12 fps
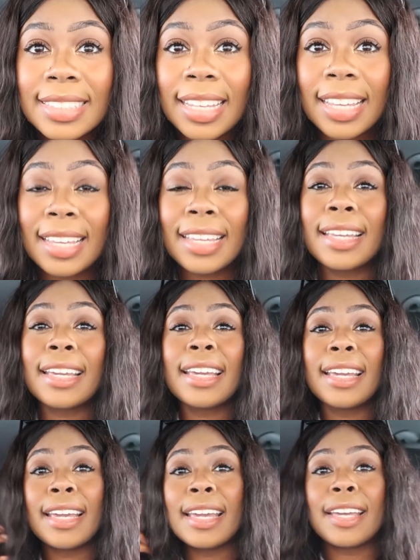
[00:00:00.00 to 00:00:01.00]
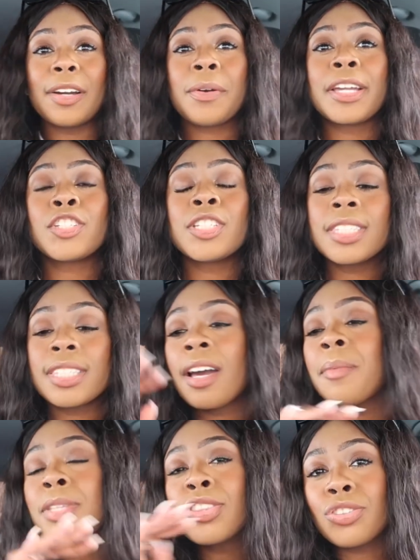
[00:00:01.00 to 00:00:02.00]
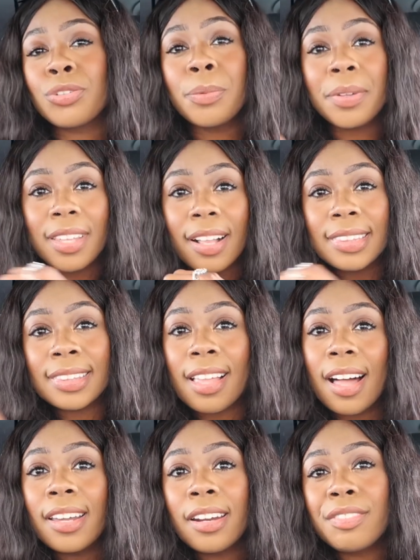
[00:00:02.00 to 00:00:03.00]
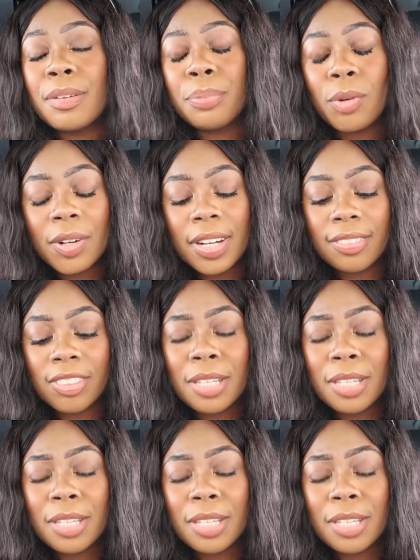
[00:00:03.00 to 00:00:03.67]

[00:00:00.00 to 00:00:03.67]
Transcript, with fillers: Dang. Okay, she's coming through with a lot of important